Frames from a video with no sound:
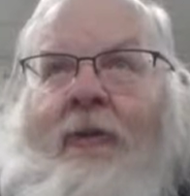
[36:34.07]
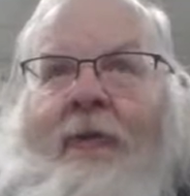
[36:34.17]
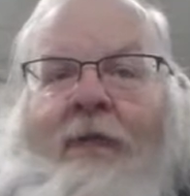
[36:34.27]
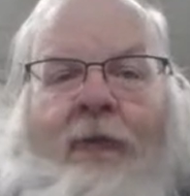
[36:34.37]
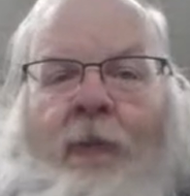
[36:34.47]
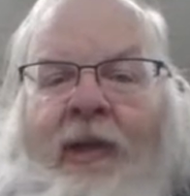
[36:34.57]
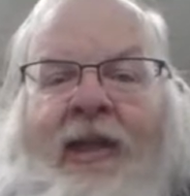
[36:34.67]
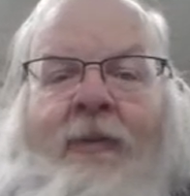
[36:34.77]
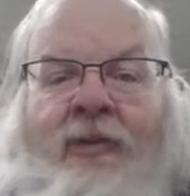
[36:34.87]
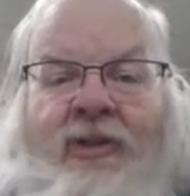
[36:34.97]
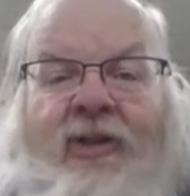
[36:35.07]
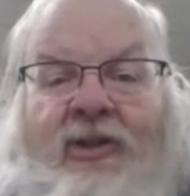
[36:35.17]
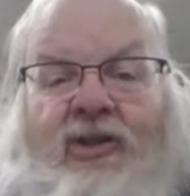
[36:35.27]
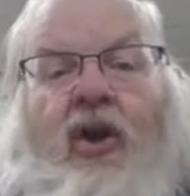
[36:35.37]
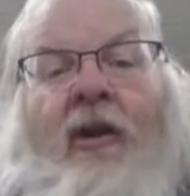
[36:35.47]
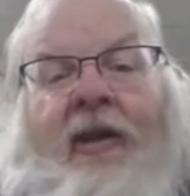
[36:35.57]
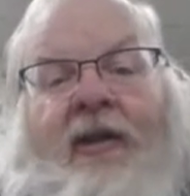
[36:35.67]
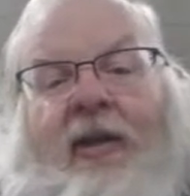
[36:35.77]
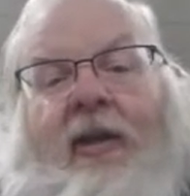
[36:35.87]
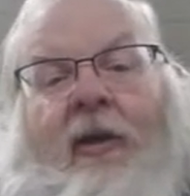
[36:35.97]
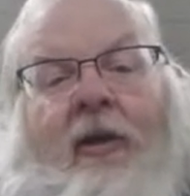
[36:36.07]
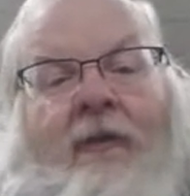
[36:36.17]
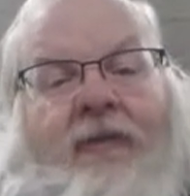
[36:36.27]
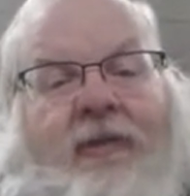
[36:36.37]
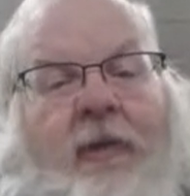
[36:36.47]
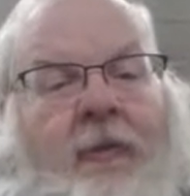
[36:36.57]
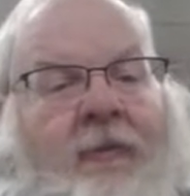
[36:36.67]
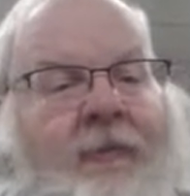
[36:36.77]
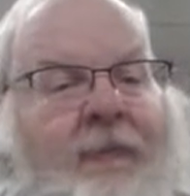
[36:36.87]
old from when he was just starting to carve. So